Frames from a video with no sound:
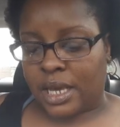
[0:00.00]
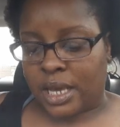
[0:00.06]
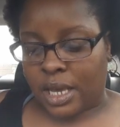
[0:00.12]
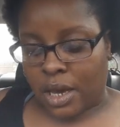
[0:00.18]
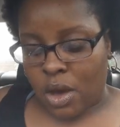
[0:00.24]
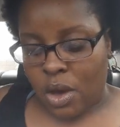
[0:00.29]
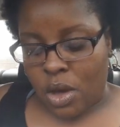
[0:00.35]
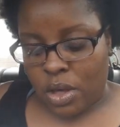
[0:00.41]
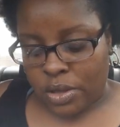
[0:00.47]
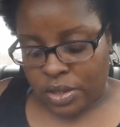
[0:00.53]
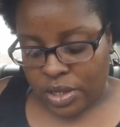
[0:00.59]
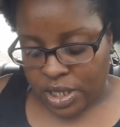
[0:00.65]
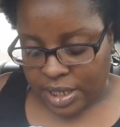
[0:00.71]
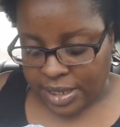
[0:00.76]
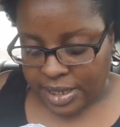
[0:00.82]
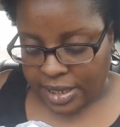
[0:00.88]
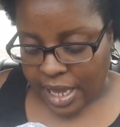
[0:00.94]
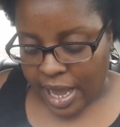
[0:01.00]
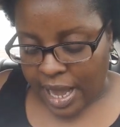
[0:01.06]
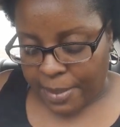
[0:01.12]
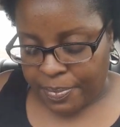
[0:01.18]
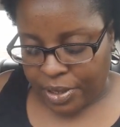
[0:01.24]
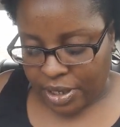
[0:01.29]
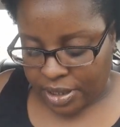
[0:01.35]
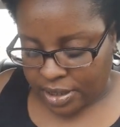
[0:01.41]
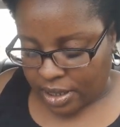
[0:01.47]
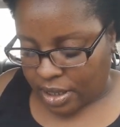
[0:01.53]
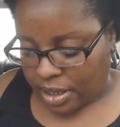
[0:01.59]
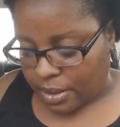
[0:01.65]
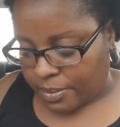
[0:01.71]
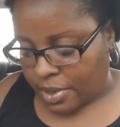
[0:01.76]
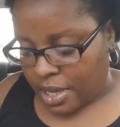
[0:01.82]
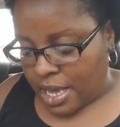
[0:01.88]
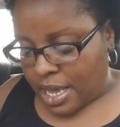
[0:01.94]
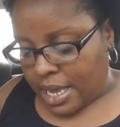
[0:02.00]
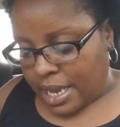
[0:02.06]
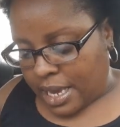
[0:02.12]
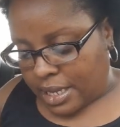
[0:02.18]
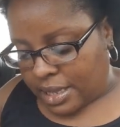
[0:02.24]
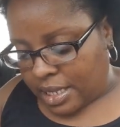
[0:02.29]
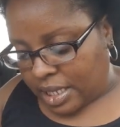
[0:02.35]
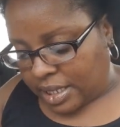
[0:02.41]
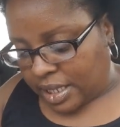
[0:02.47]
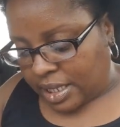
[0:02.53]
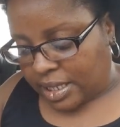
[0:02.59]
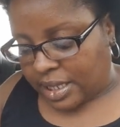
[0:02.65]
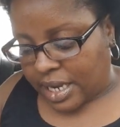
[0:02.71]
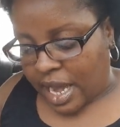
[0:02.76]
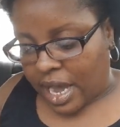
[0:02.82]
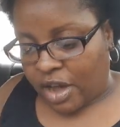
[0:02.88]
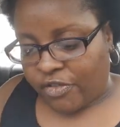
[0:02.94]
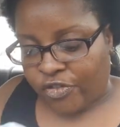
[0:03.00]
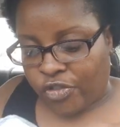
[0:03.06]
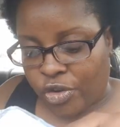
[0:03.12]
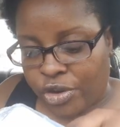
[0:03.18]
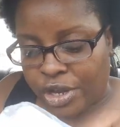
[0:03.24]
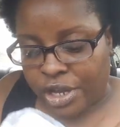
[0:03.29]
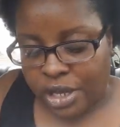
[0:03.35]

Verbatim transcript: thing. This I picked up, and this is not for